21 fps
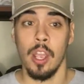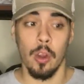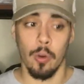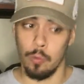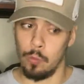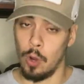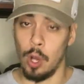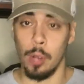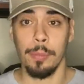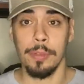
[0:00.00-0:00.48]

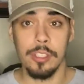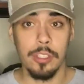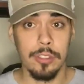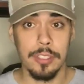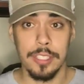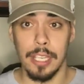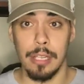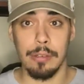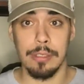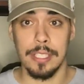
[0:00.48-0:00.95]
Rome
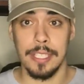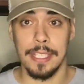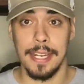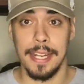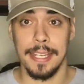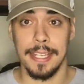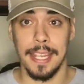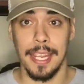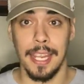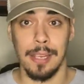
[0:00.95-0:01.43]
Odunze was in
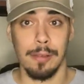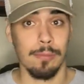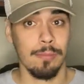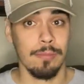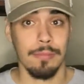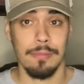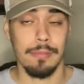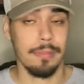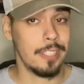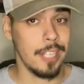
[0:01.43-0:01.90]
that game.
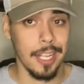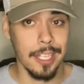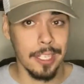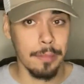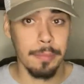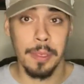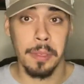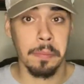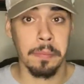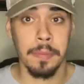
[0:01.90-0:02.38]

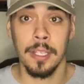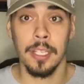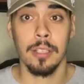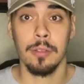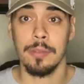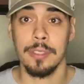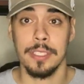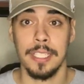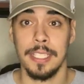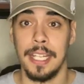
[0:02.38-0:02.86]
Jalen McMillan
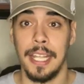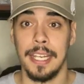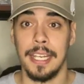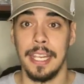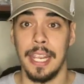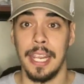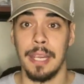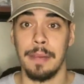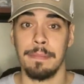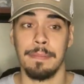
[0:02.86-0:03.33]
was in that
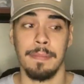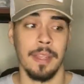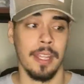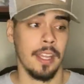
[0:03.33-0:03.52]
game.